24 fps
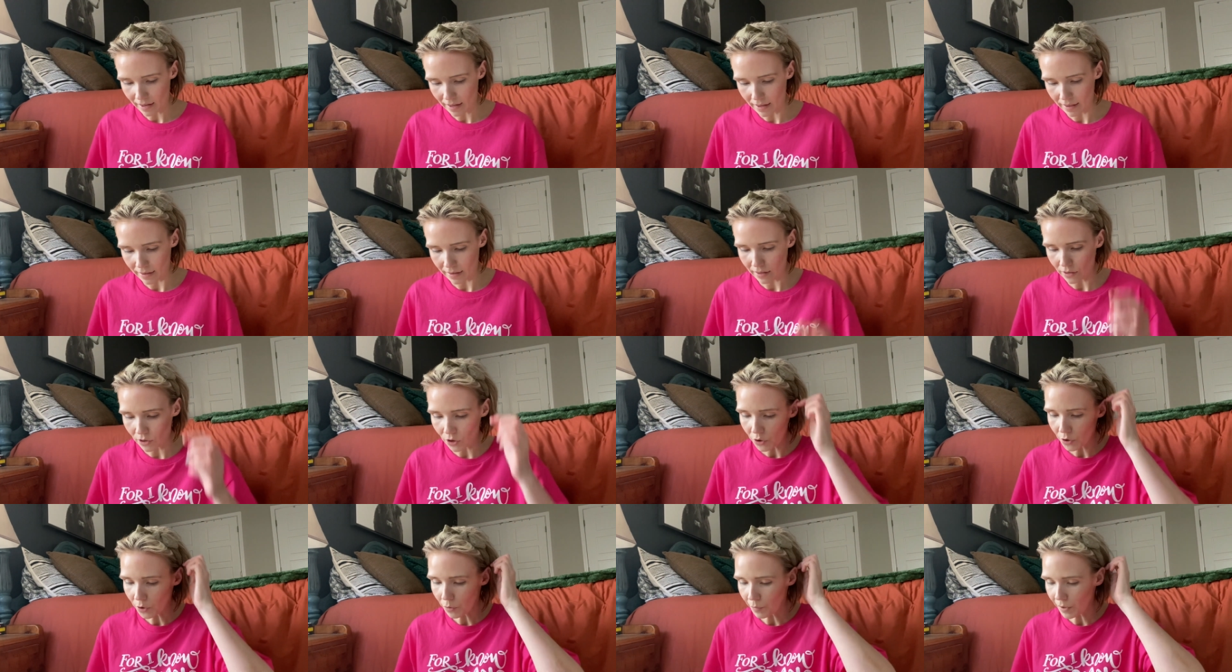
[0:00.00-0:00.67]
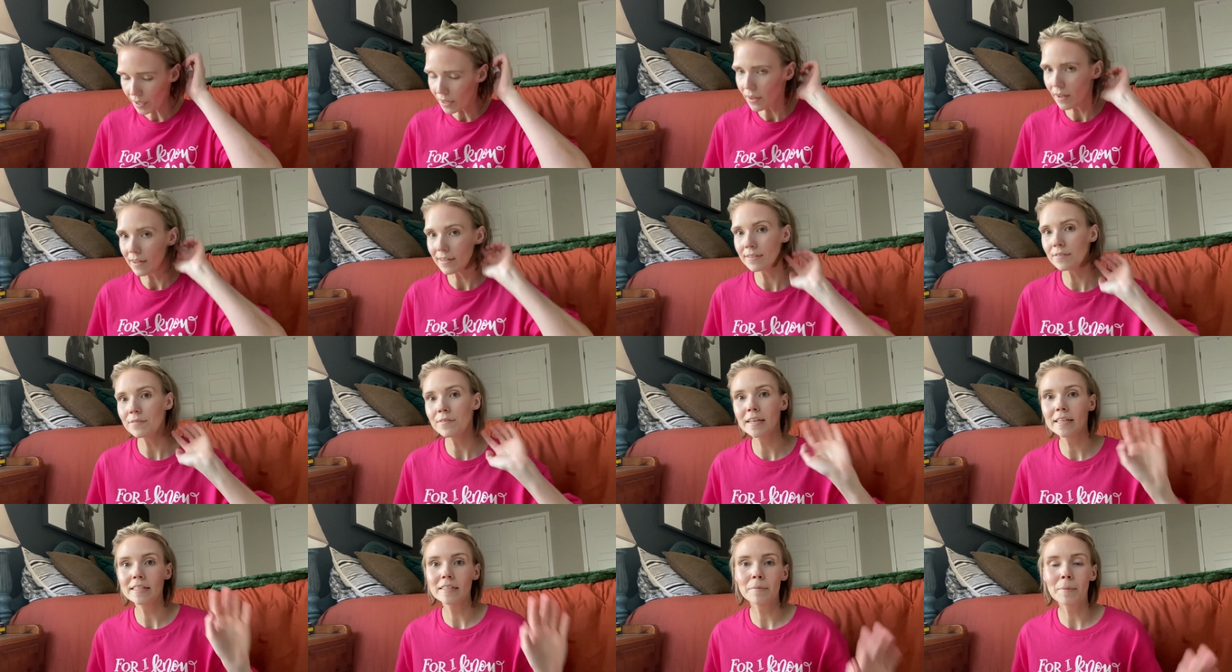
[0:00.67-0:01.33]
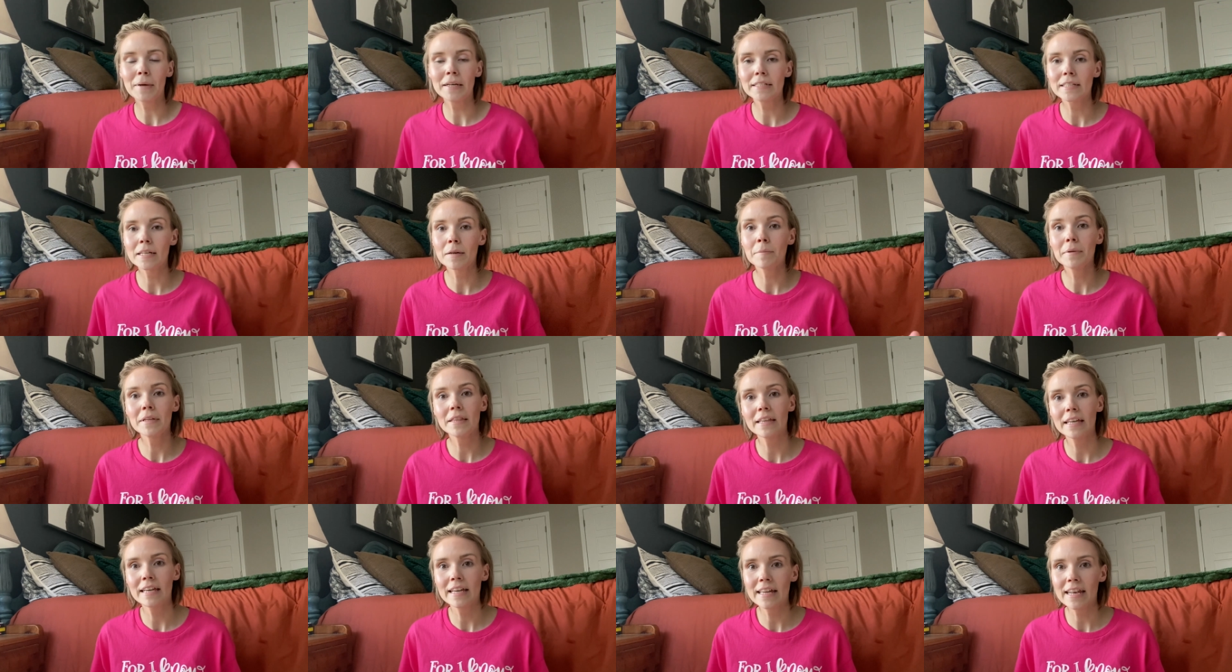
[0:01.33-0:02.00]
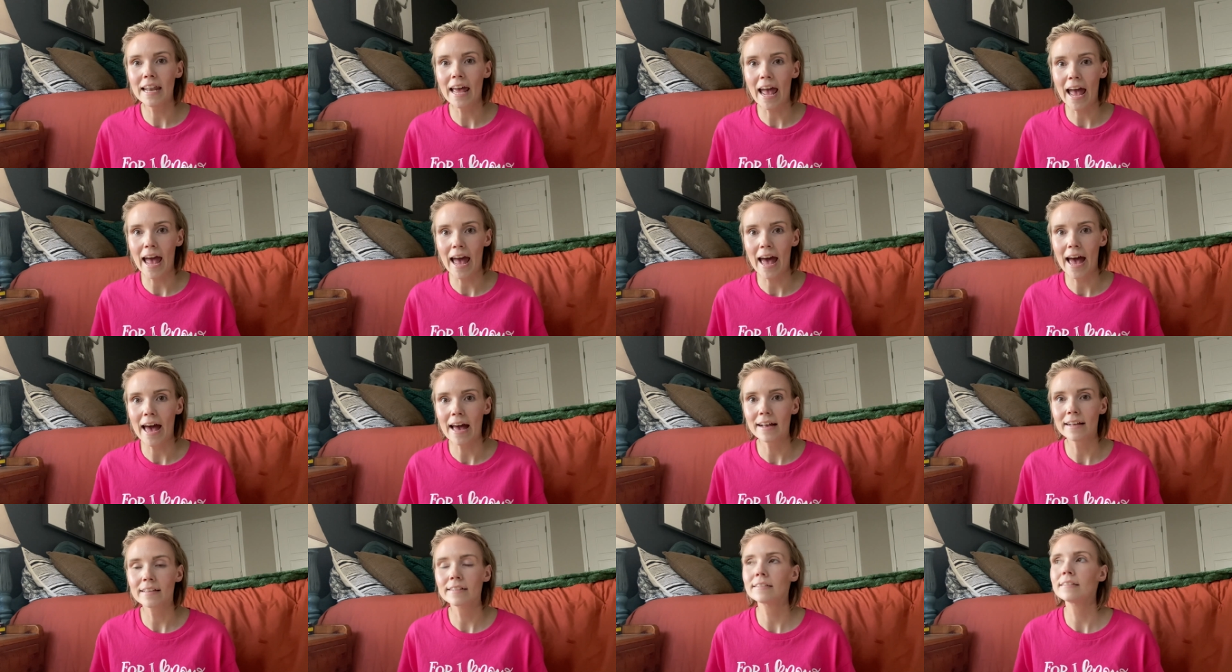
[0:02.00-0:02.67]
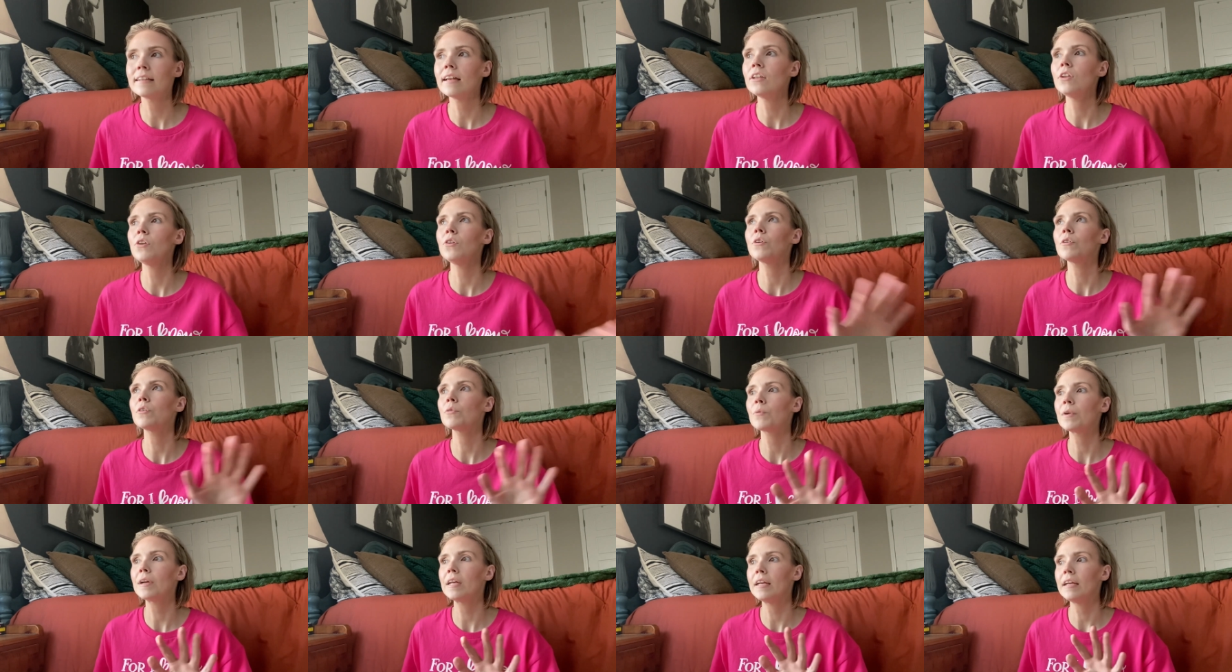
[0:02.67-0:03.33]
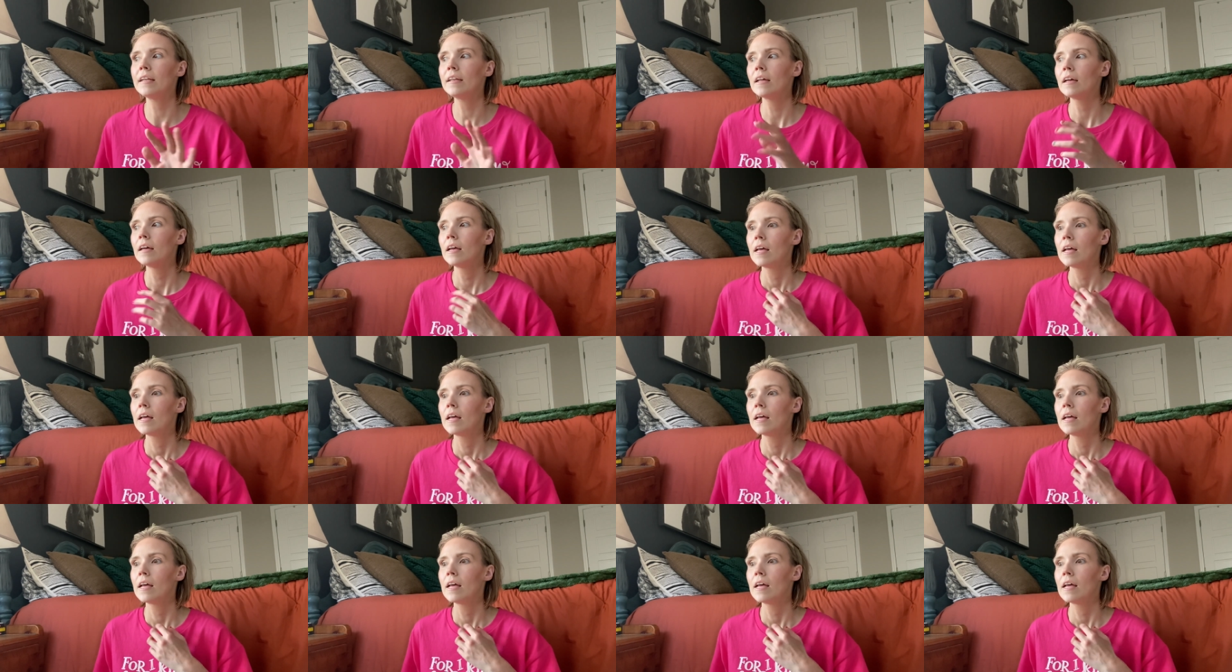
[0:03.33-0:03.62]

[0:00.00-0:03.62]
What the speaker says: and you can read lots of things about Timothy in Acts, and you can read